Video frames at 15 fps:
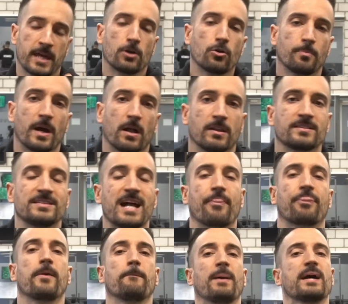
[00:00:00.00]
kettlebell is
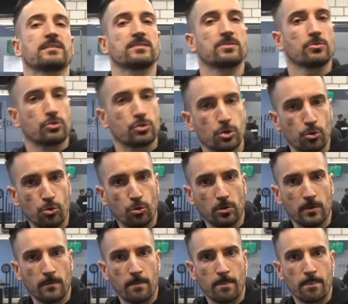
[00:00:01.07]
not the best
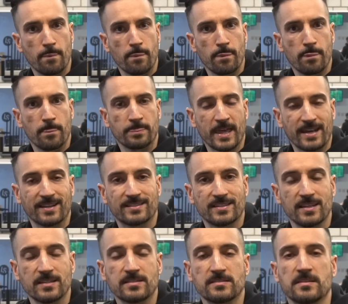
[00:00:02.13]
tool, that
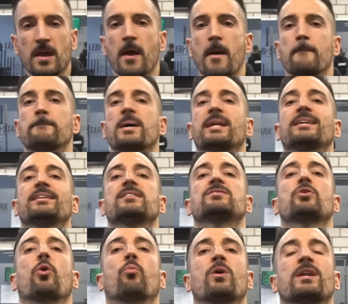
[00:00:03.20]
exists, but it
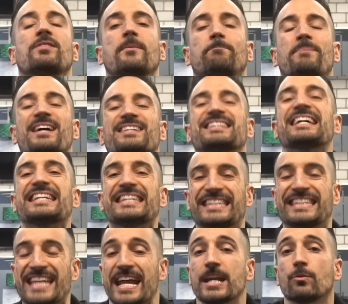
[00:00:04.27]
is one of the best
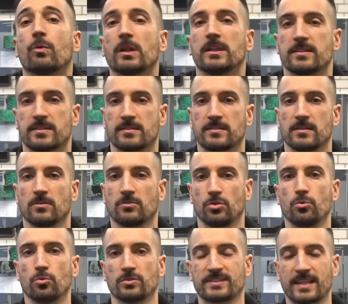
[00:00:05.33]
generalist
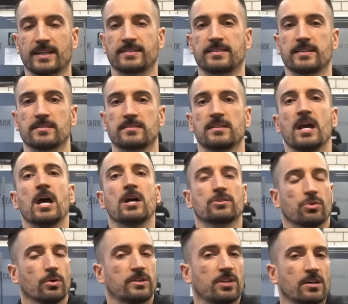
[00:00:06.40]
tools that exists.
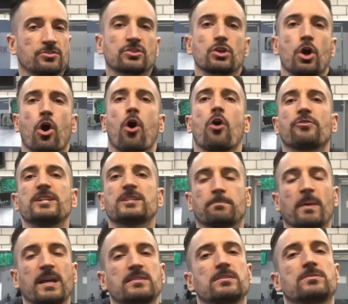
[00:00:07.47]
So it touches all these
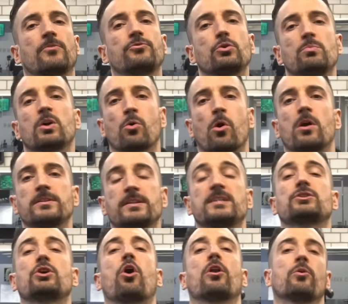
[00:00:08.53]
bases of human
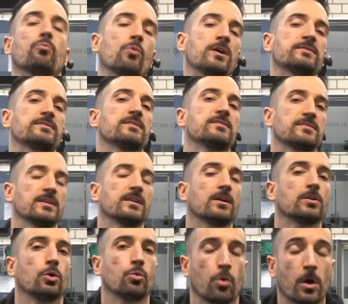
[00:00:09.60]
qualities all at once in a
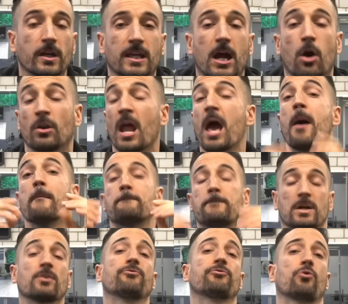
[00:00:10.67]
single workout.
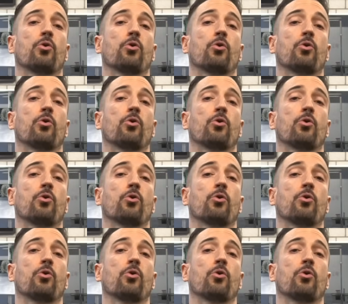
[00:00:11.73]
But of